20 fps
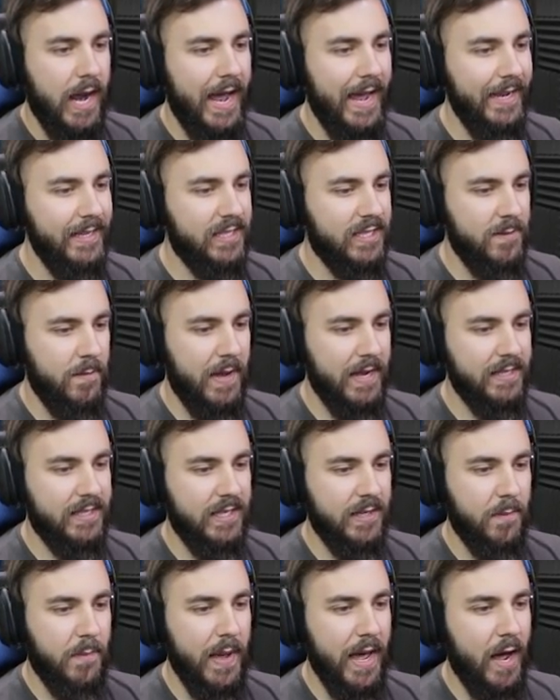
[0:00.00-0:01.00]
eight
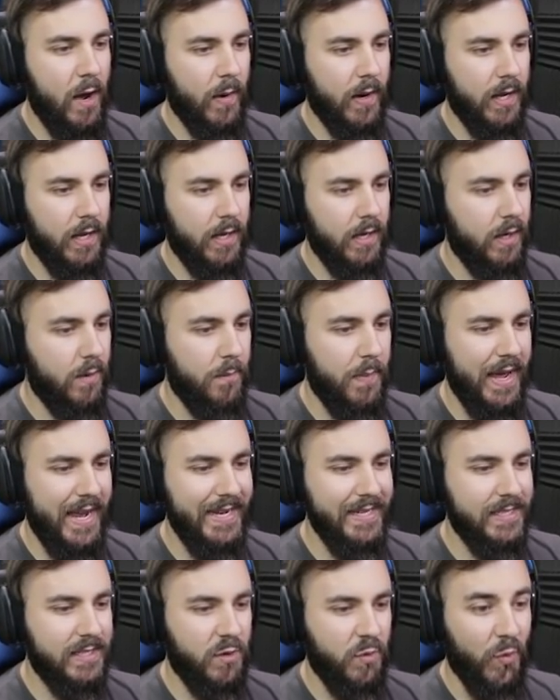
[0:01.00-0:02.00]
cementing powder,
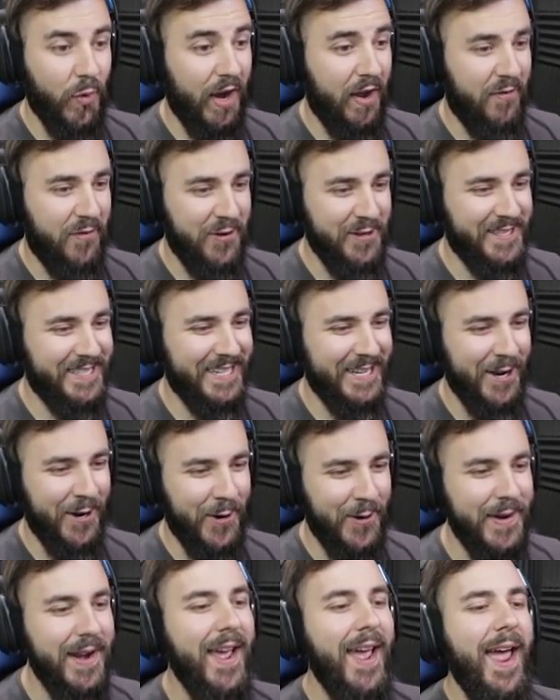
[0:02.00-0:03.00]
paste, whatever it's
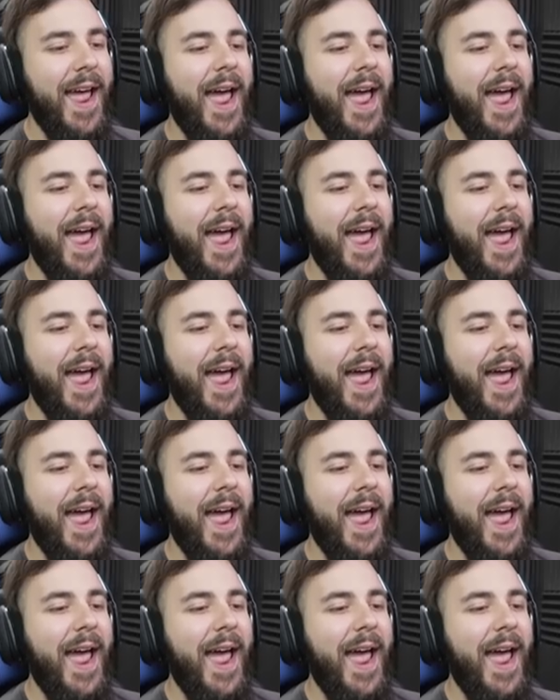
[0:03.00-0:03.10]
called,